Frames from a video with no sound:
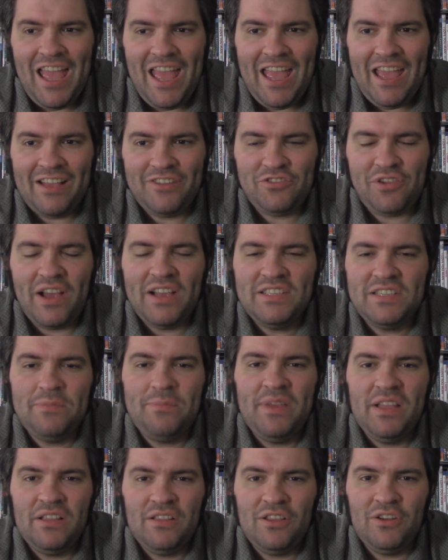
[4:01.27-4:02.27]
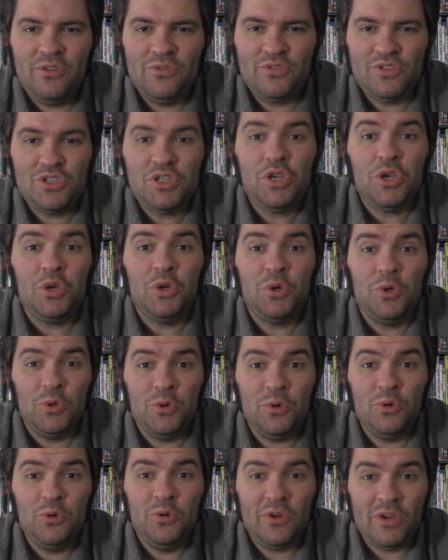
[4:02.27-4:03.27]
it tries to be a little
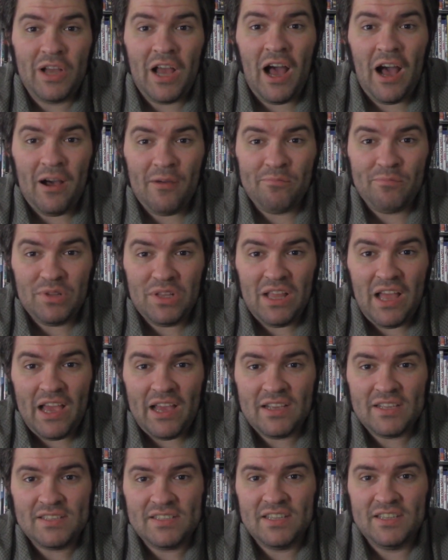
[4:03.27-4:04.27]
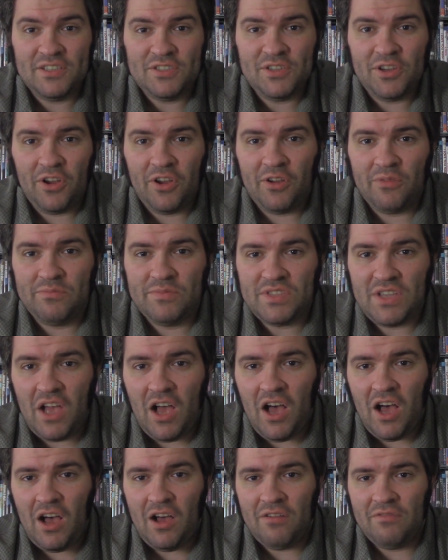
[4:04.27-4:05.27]
too complex in terms
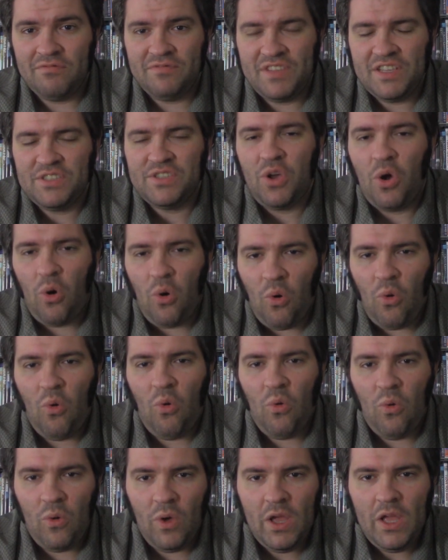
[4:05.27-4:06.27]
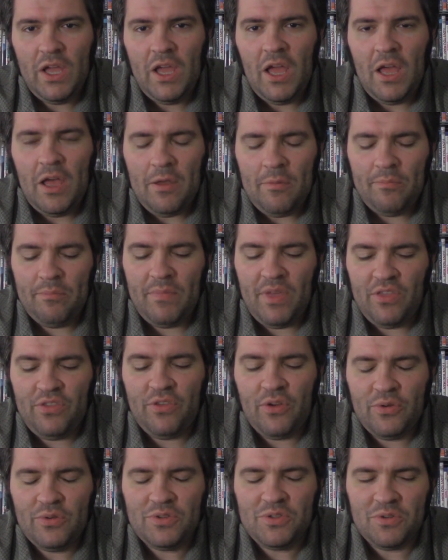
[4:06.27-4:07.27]
of this whole
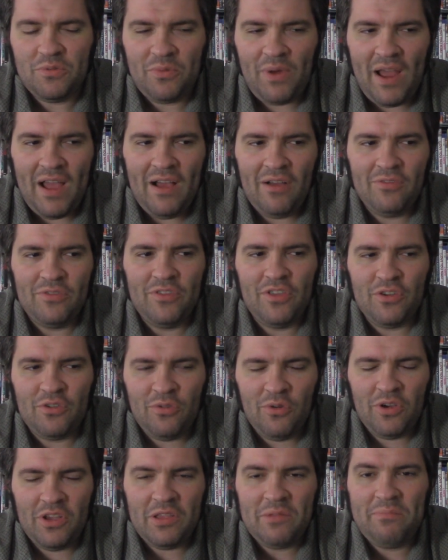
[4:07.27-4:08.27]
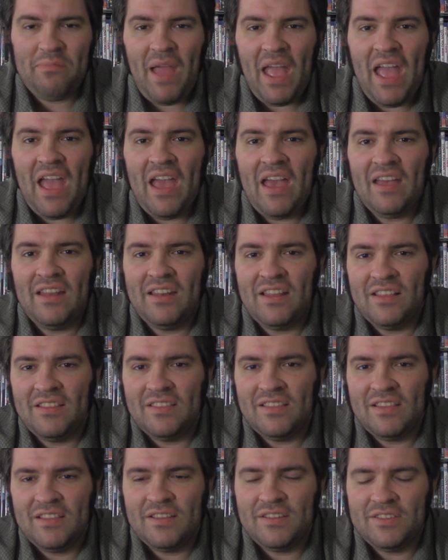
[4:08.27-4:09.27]
mythos around the crooked man
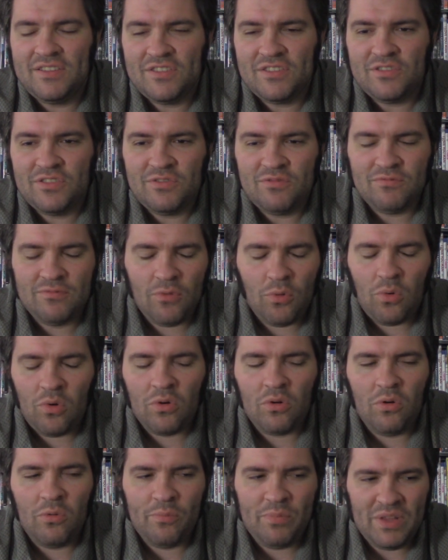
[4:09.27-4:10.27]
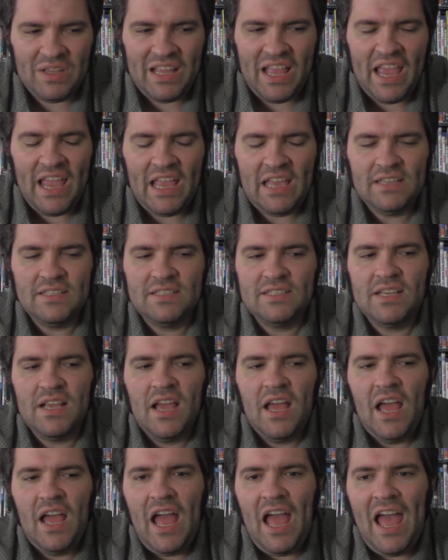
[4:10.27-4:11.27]
and this rural place.
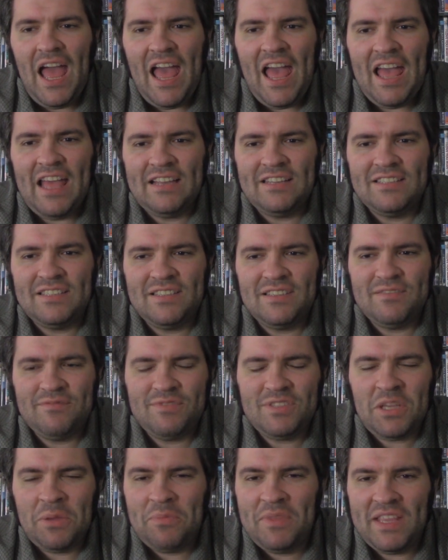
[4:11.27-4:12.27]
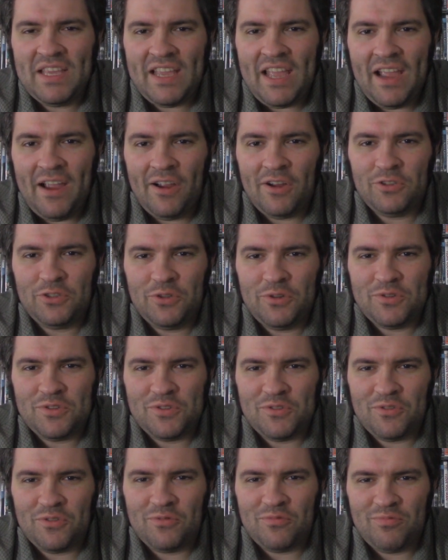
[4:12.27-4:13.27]
And some of the characters
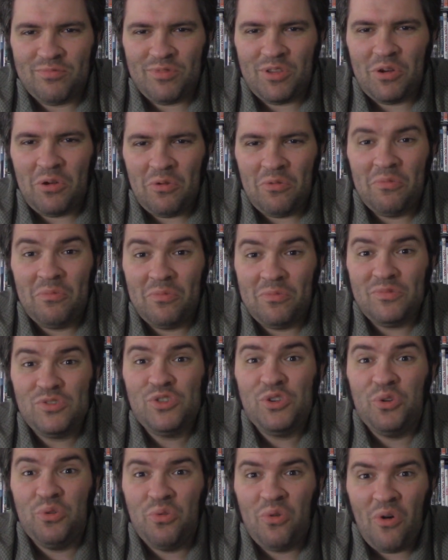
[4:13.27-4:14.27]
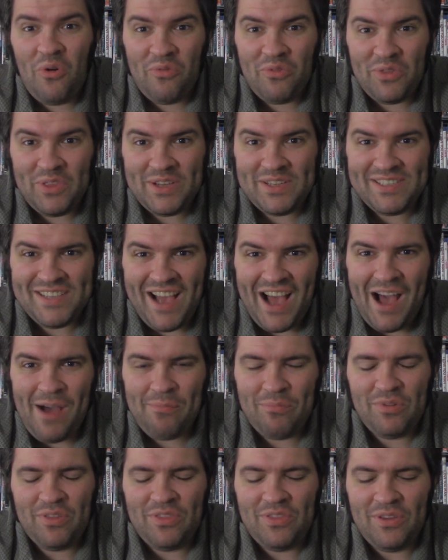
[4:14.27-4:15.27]
are a little too over the
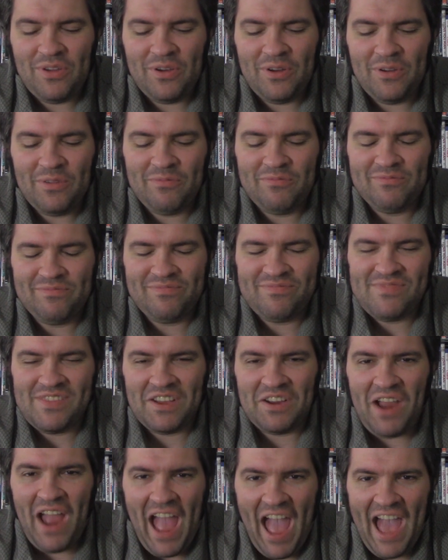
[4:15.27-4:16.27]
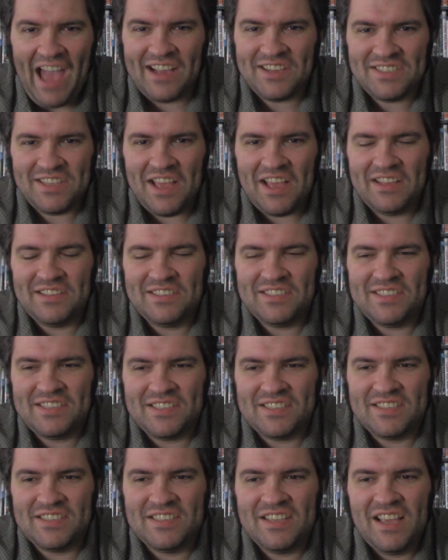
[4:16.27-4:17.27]
top with their their accents
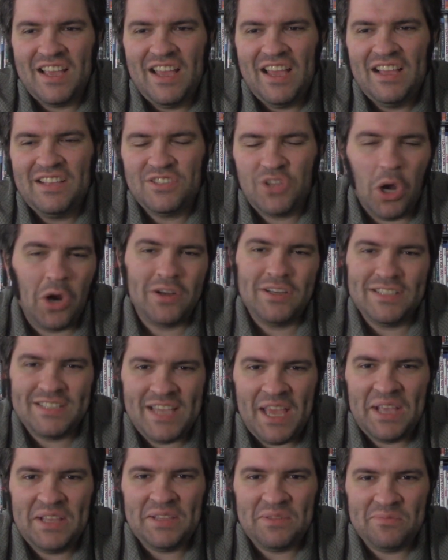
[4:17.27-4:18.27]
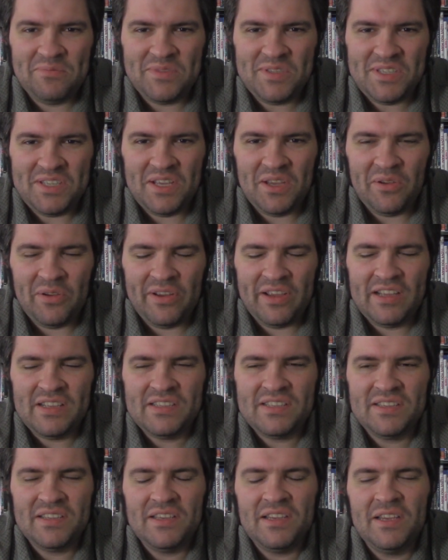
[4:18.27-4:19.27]
and it's hard to take them
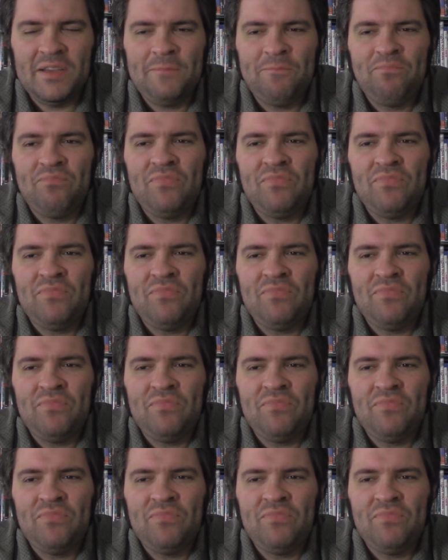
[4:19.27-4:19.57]
seriously.